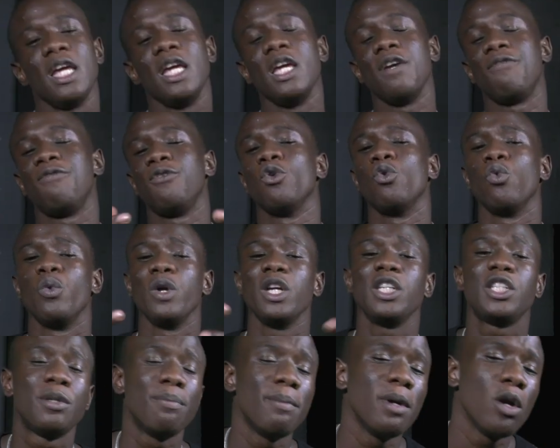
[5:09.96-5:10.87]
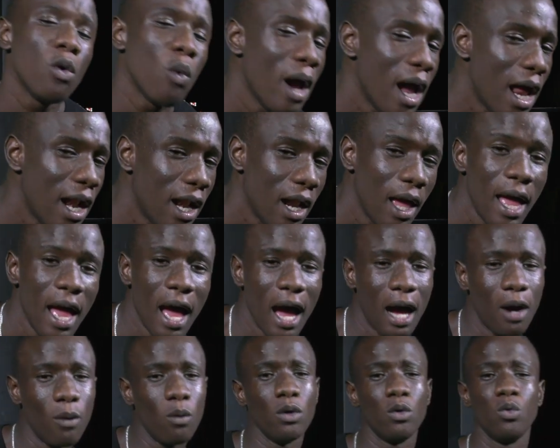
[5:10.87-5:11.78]
If you wish me well,
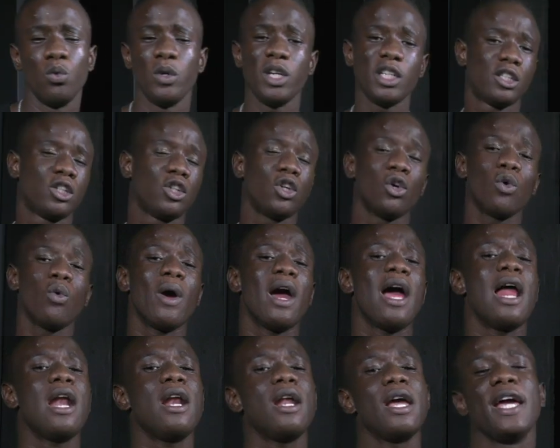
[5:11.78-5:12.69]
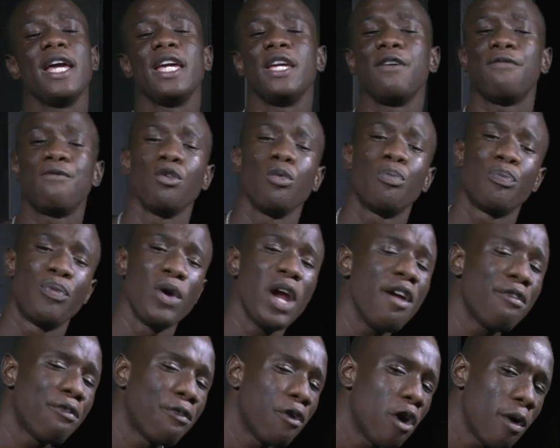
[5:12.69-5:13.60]
I will wish you well. If you
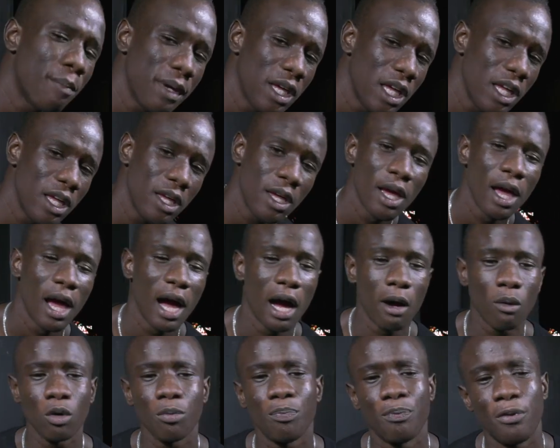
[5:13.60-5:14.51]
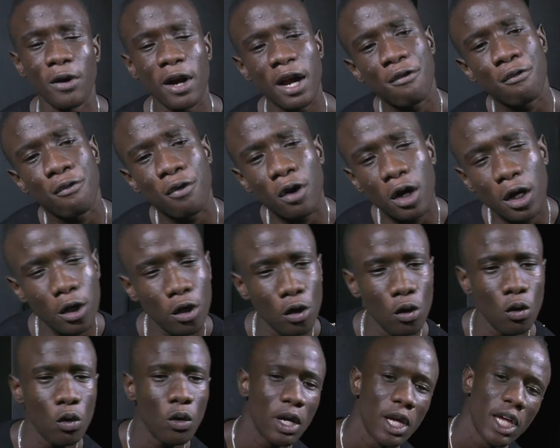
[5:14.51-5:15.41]
pray for me, I will pray for
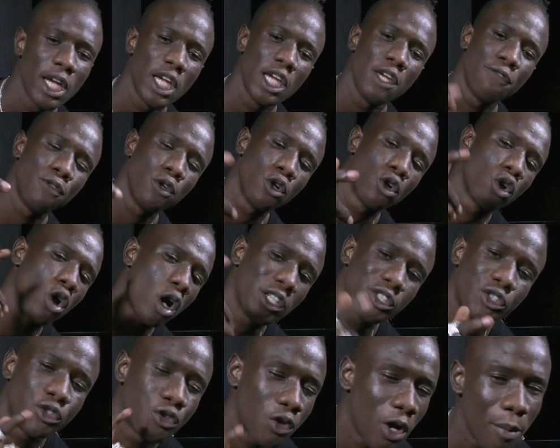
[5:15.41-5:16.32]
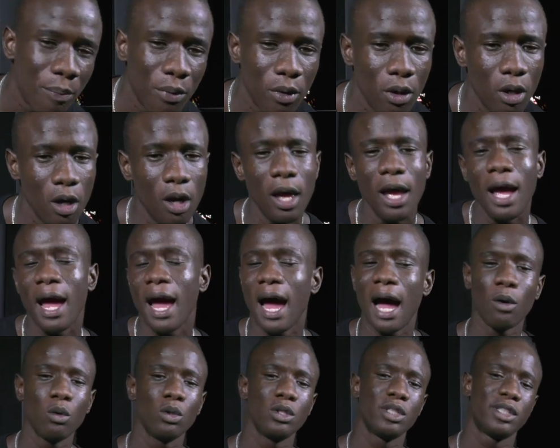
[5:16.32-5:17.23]
you. If you cause trouble,
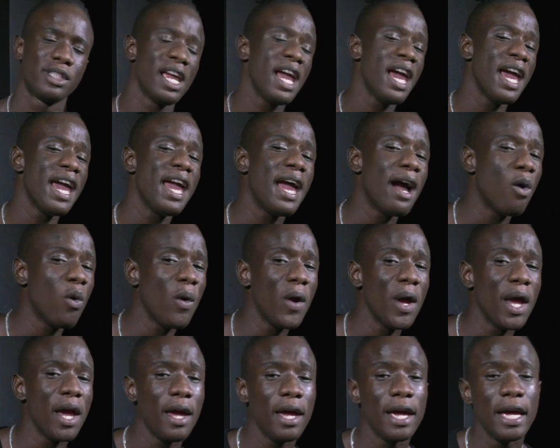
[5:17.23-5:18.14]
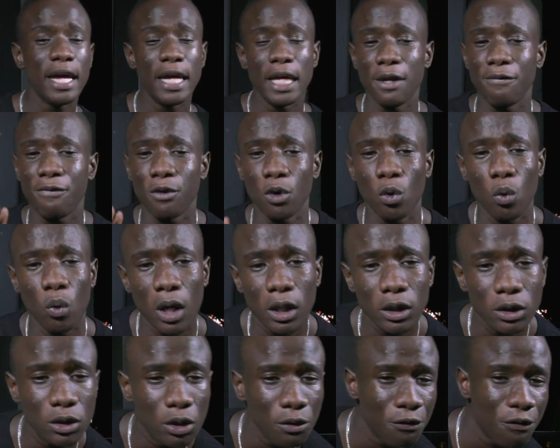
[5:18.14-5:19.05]
I will stay away. If you
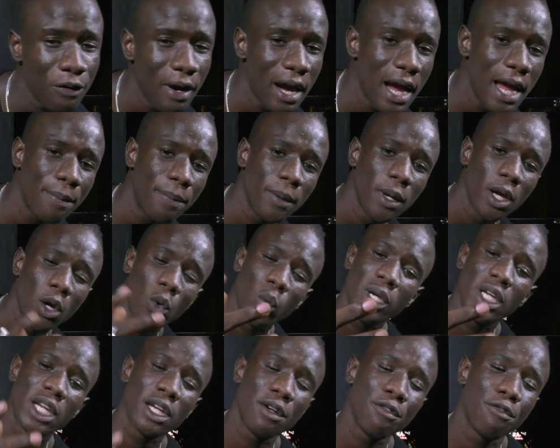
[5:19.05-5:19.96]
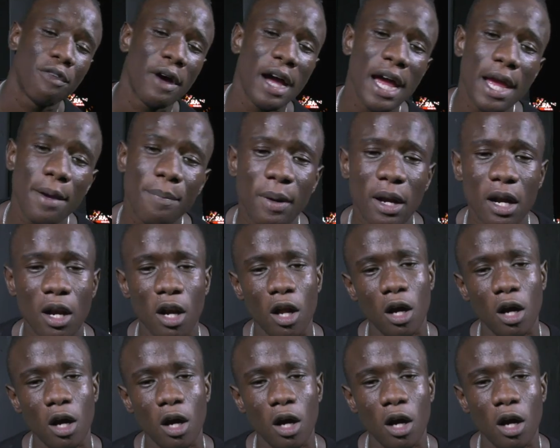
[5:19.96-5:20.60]
want to fight, we can vibe